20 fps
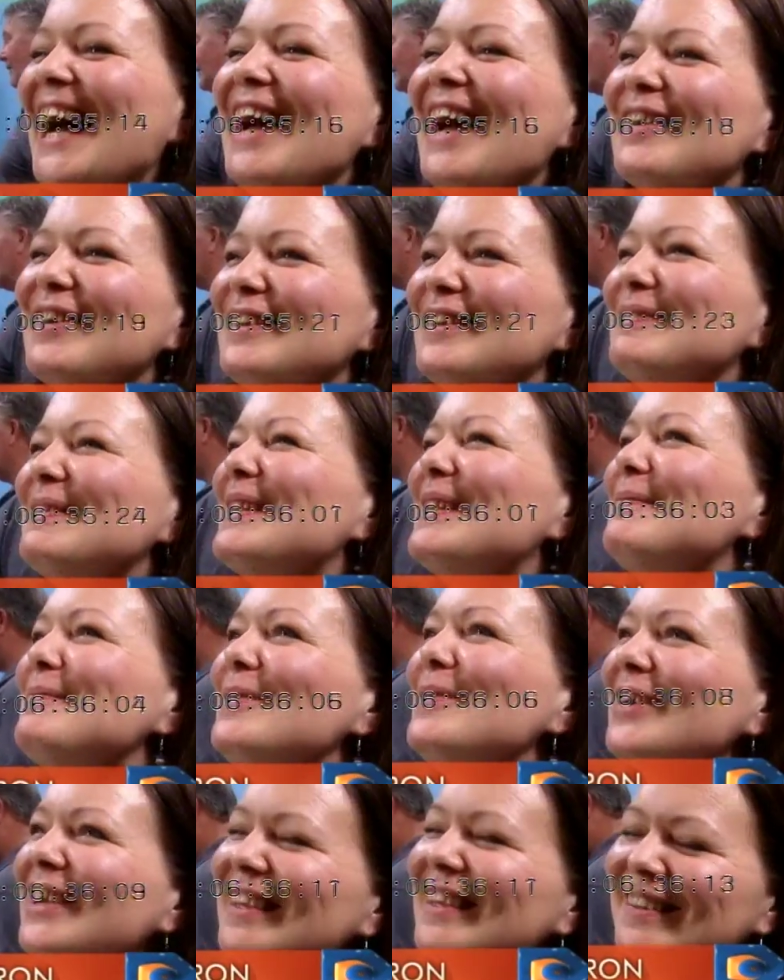I got to be the
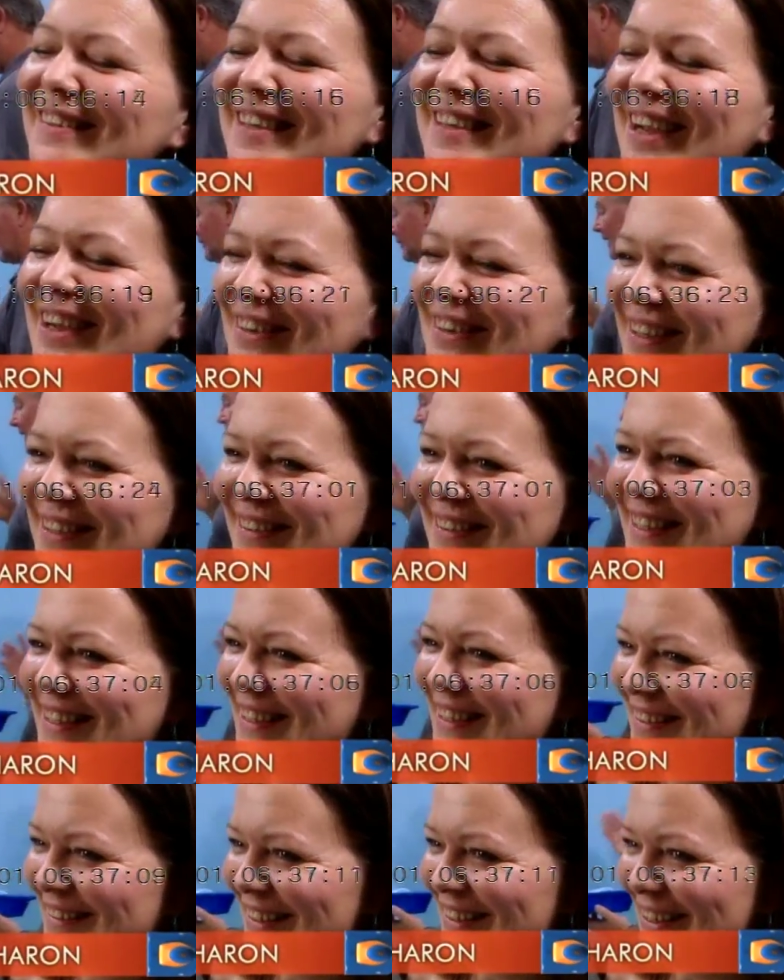muckiest decorator
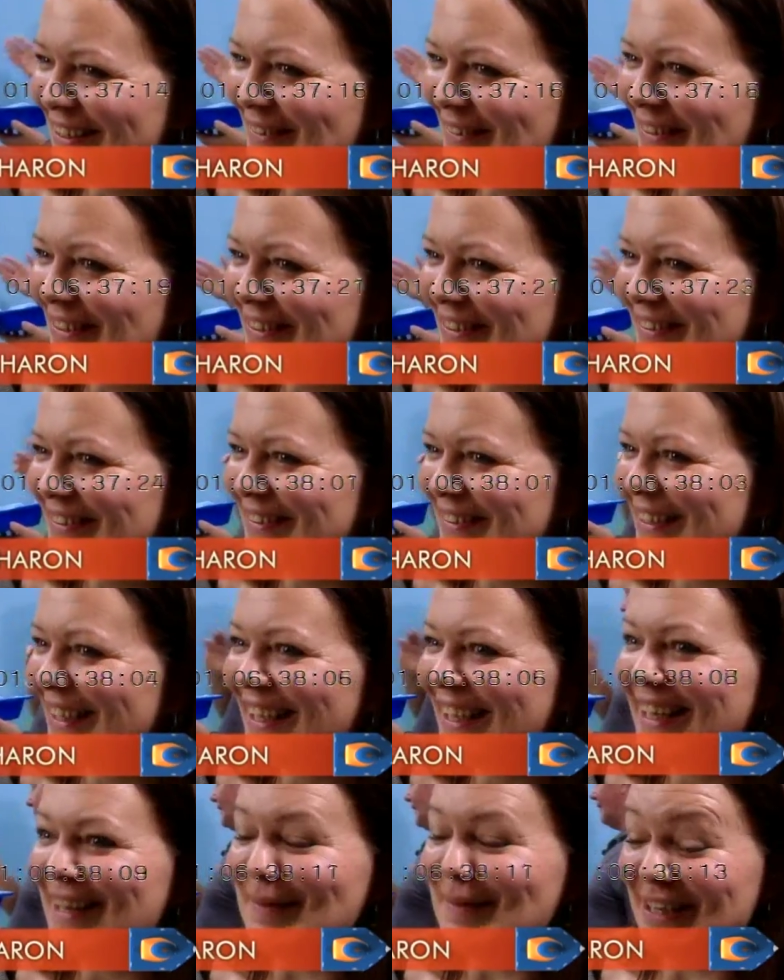in the entire world,
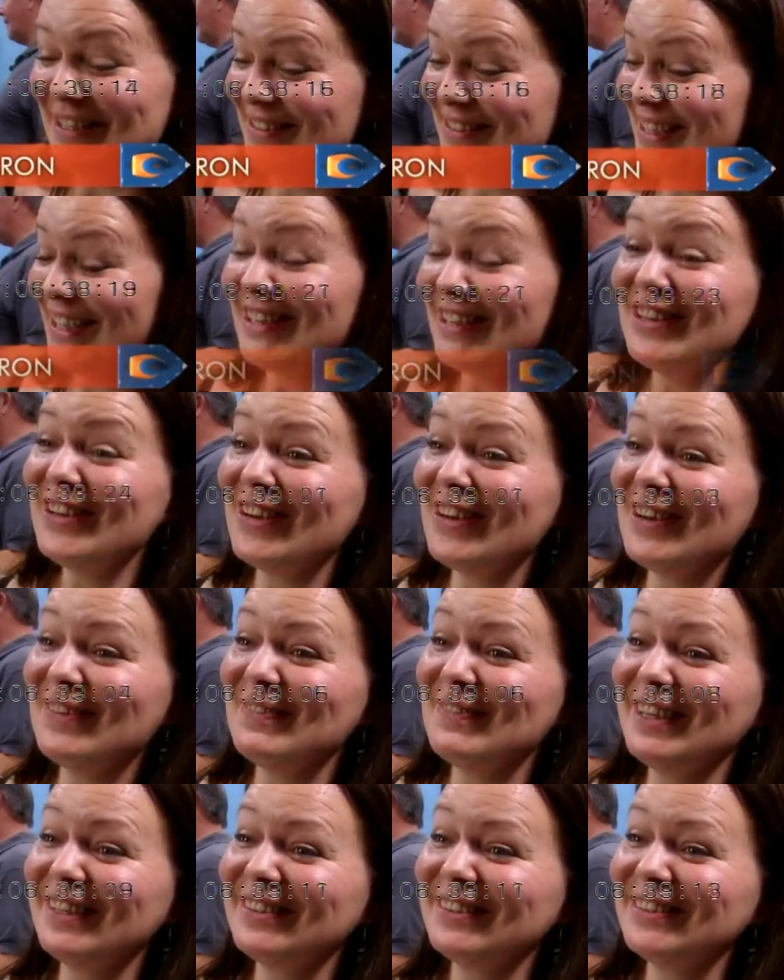and I managed to get none
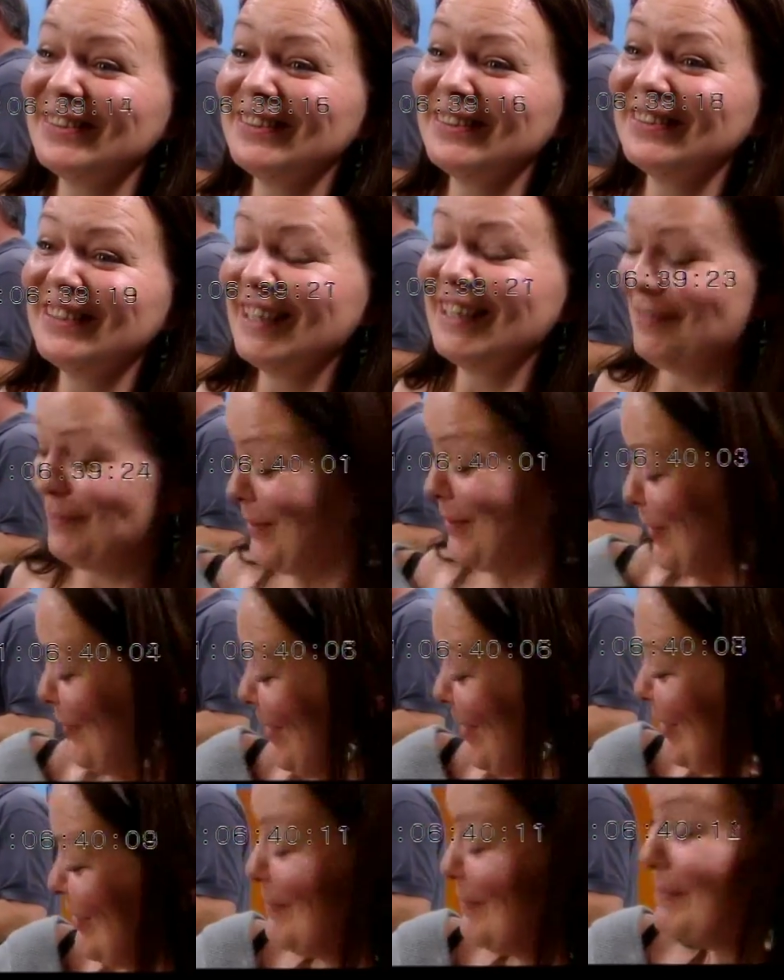on me at all, even with a great